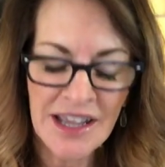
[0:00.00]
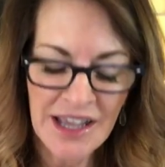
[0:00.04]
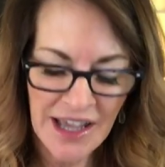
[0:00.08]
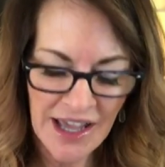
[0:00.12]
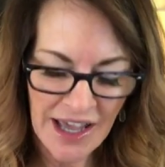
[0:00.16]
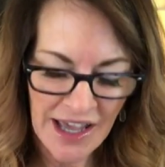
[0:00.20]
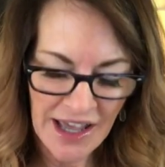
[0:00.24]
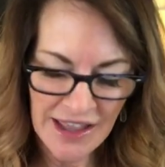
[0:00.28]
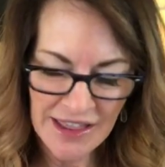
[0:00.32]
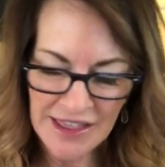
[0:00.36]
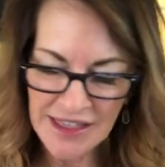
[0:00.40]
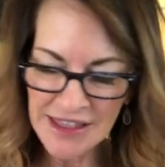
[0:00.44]

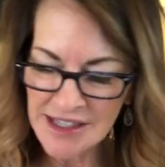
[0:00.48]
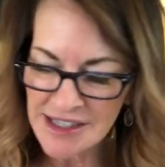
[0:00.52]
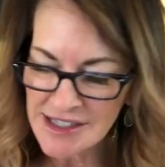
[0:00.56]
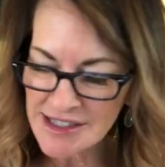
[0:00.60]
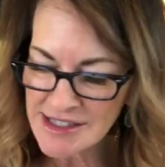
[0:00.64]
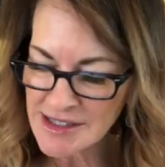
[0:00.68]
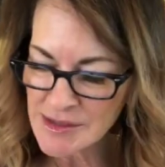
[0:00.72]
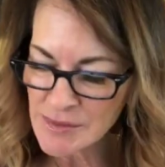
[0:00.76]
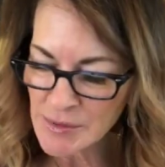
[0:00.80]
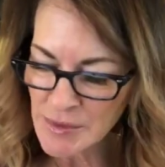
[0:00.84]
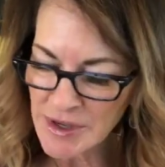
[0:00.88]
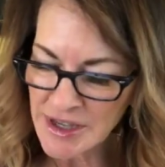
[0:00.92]
And
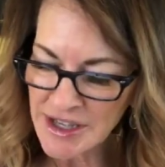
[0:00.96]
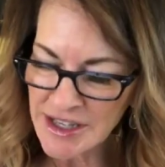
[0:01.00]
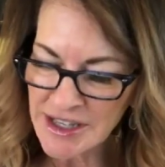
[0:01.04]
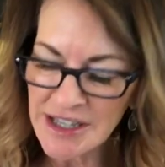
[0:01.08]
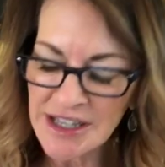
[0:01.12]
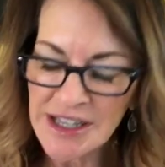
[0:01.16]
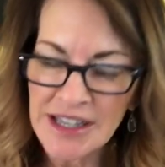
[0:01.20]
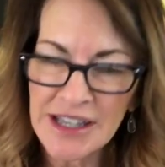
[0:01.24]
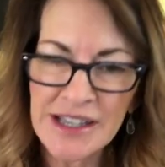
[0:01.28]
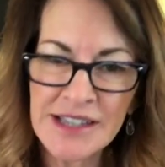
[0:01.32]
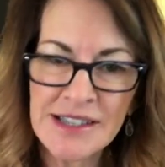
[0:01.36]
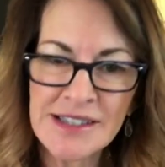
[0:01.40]
this one
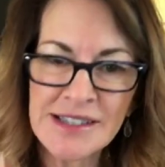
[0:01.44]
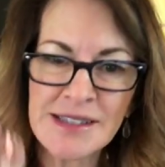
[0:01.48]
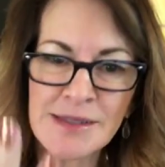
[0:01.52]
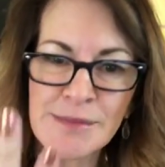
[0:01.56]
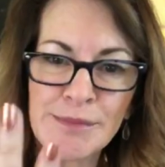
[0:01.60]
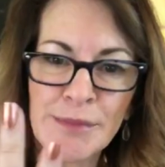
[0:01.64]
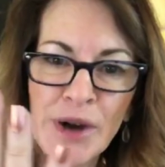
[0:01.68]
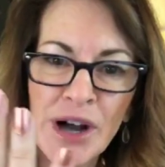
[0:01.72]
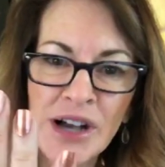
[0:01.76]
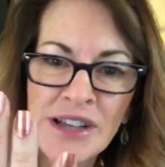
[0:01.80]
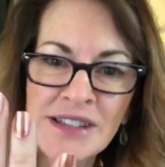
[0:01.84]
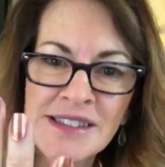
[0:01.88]
is
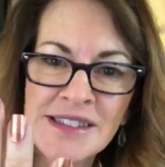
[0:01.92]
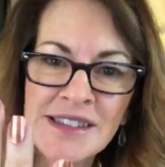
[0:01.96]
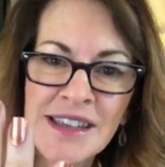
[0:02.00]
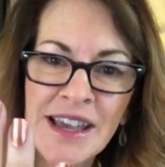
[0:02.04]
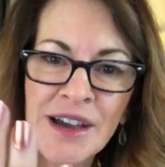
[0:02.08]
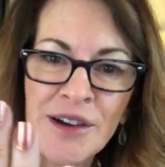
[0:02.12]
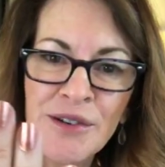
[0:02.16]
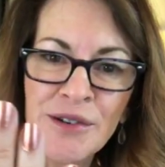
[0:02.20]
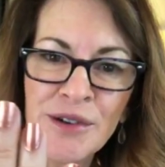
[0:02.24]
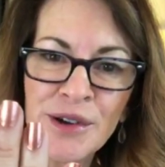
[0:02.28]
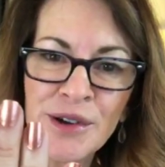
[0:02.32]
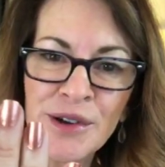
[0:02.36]

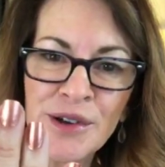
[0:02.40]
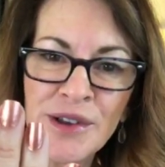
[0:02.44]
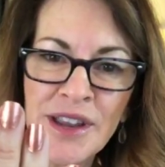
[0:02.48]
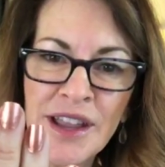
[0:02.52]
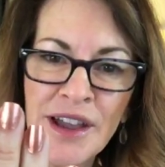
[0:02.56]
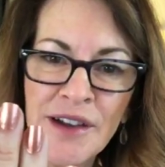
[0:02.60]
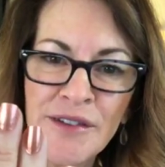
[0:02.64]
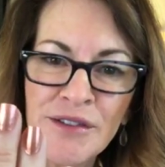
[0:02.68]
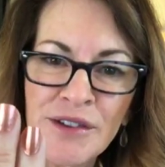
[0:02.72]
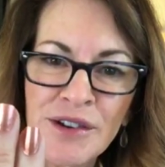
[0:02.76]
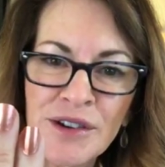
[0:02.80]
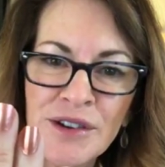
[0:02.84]
Moscow or
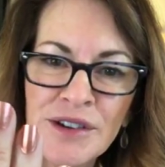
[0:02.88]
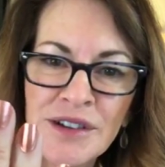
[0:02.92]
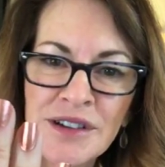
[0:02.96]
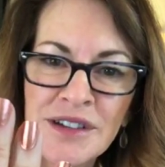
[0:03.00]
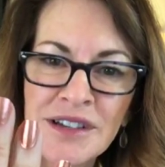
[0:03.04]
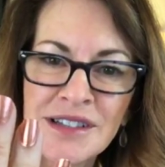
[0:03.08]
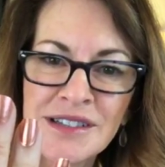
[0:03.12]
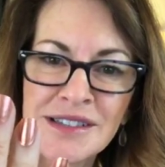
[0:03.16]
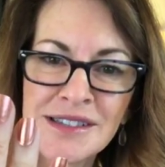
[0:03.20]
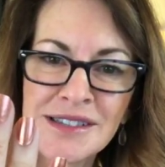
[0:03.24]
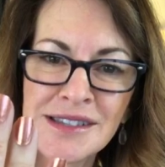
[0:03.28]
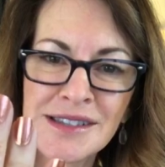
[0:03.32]
Never.
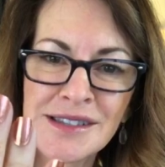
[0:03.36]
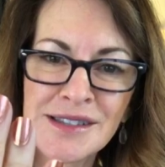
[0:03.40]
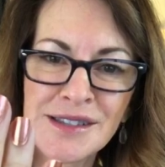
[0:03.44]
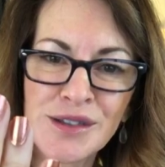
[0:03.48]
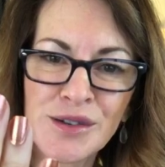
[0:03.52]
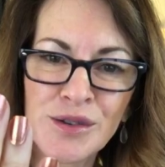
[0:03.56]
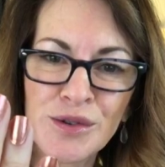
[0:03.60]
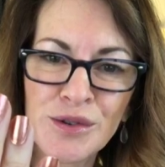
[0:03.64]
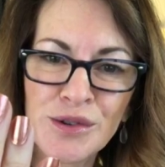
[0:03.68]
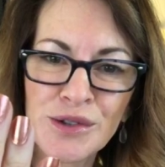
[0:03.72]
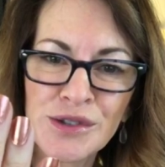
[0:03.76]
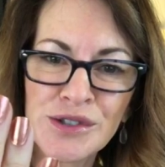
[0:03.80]
It's this
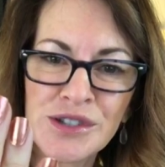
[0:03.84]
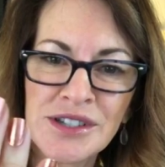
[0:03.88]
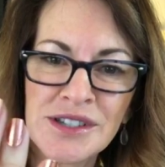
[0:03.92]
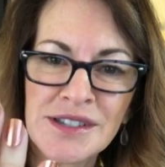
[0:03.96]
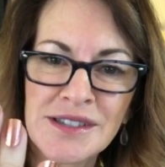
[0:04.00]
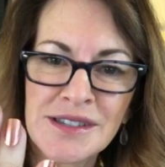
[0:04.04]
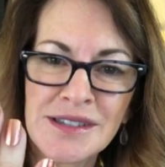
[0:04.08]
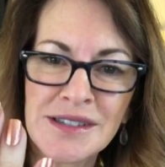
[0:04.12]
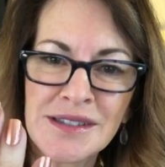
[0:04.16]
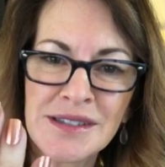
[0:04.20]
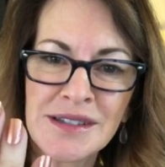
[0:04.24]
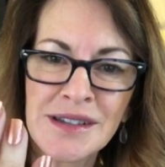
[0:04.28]

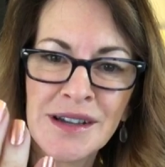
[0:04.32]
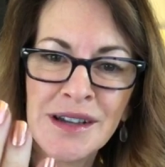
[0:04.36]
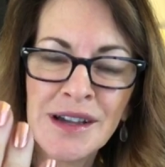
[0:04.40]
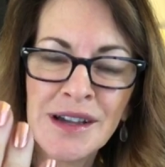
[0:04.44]
gorgeous